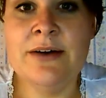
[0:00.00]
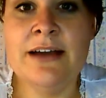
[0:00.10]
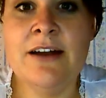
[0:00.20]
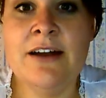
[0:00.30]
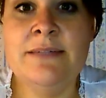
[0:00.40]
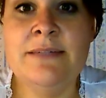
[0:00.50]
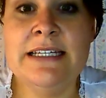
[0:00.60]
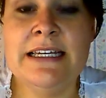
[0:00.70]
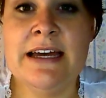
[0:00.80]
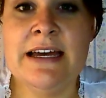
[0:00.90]
I got up
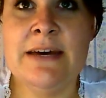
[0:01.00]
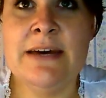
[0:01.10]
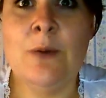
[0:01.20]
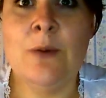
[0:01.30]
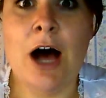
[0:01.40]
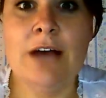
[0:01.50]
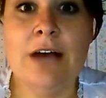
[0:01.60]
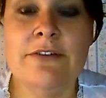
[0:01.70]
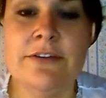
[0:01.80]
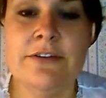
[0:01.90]
to walk
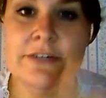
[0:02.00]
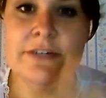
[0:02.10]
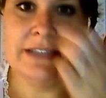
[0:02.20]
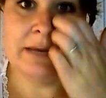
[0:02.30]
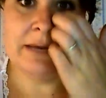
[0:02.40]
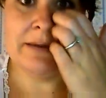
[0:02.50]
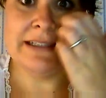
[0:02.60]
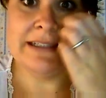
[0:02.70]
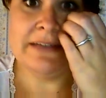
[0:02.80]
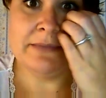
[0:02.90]
for the first time about
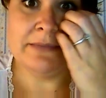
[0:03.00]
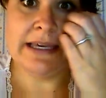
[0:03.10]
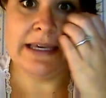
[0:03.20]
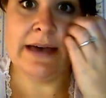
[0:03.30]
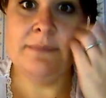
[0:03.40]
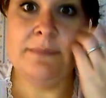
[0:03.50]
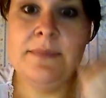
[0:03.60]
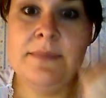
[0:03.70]
7 p.m.